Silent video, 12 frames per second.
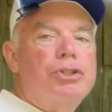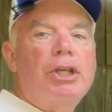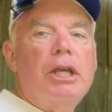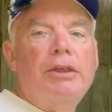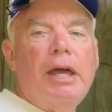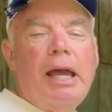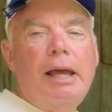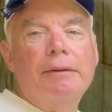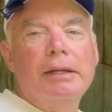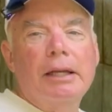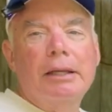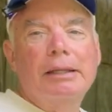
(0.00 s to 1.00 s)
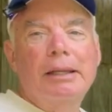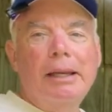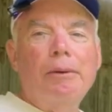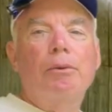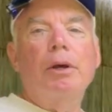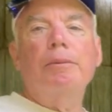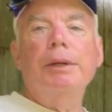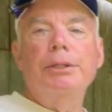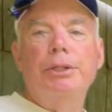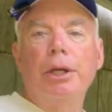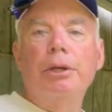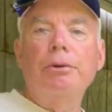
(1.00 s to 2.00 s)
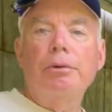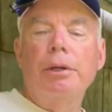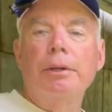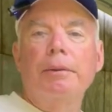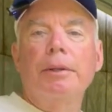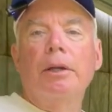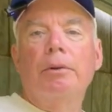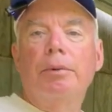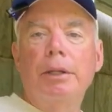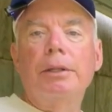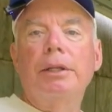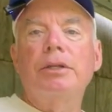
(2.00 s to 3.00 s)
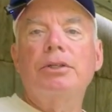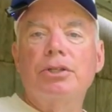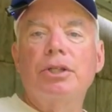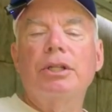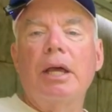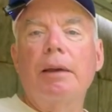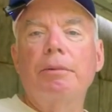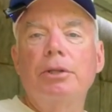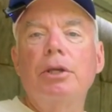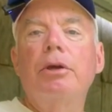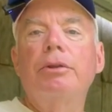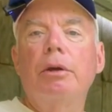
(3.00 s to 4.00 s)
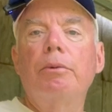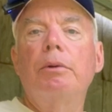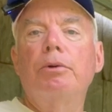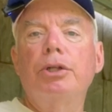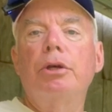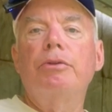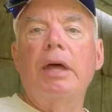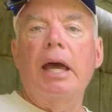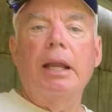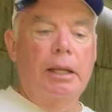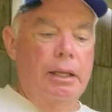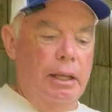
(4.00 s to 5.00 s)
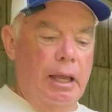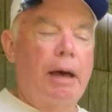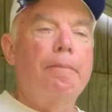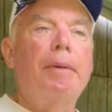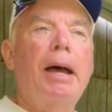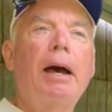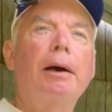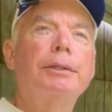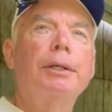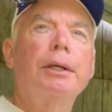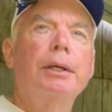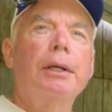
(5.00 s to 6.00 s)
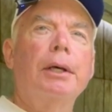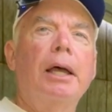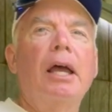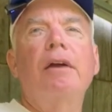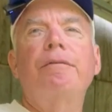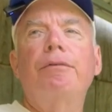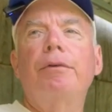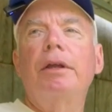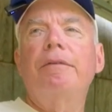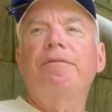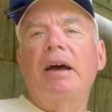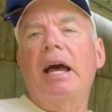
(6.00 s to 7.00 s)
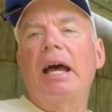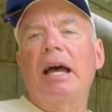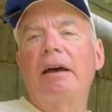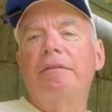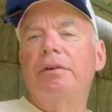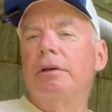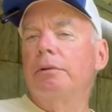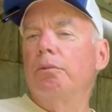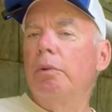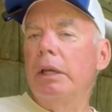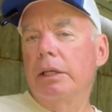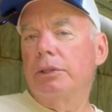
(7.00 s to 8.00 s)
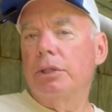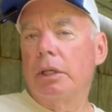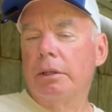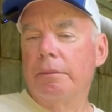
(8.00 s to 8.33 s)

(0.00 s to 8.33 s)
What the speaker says: see that. Yeah, what do we do? This is the time of the year that we will do that about every 5 weeks